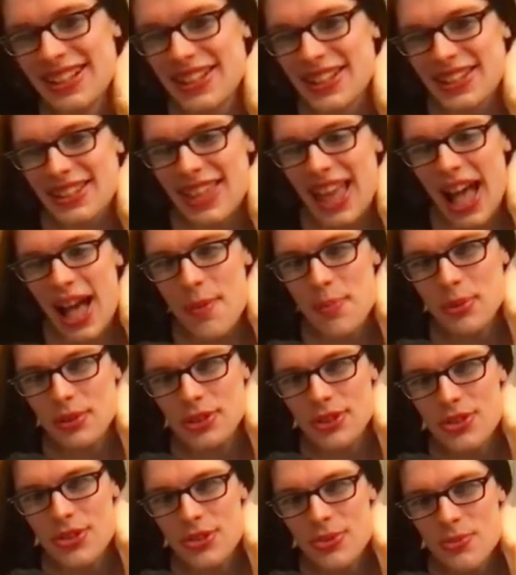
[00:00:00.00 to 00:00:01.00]

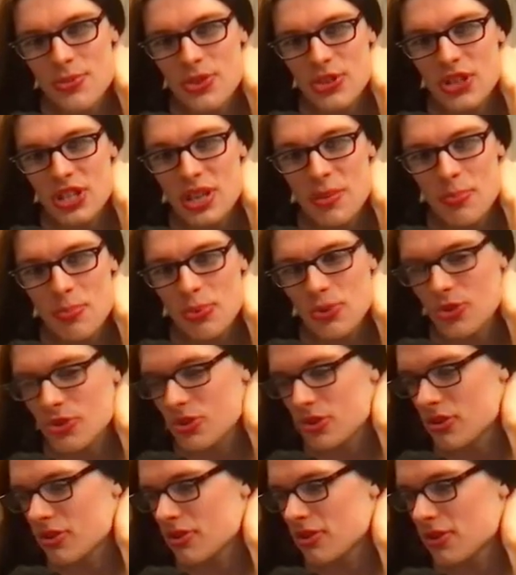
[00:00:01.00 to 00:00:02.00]
Capitalism
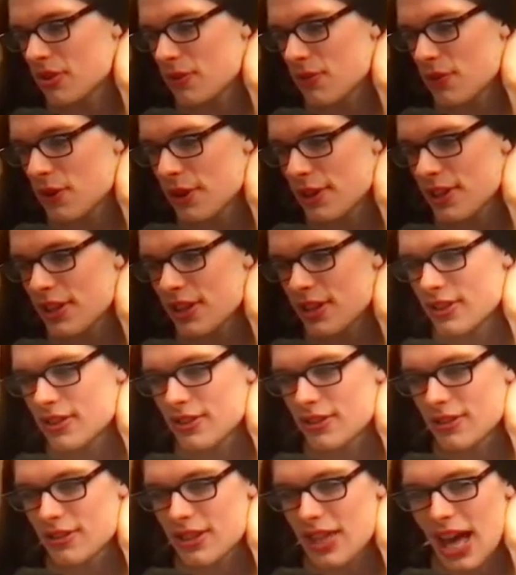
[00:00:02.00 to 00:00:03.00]
simps to
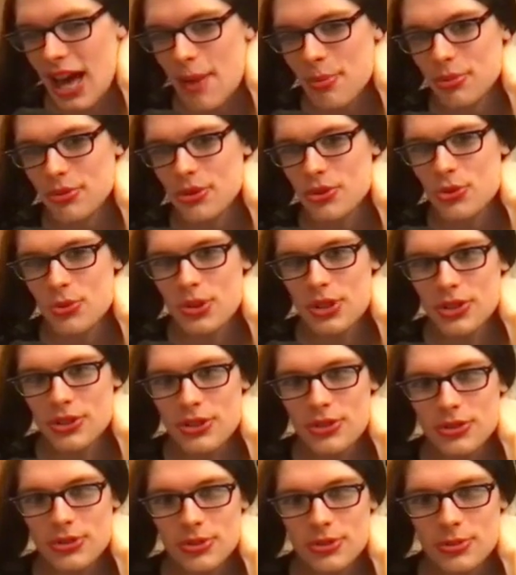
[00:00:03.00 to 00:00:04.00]
fucking capitalist
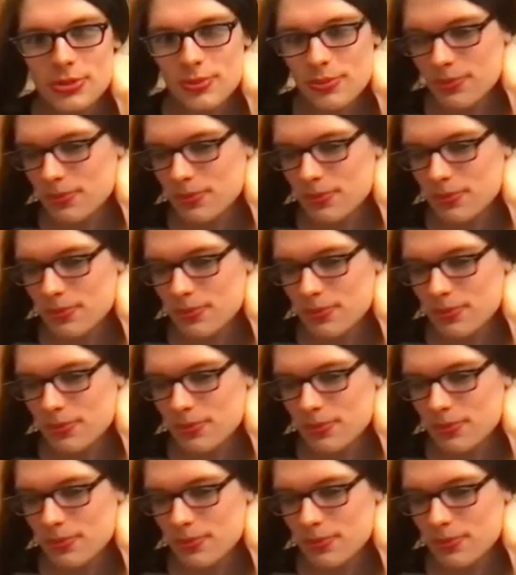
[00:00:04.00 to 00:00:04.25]
realism.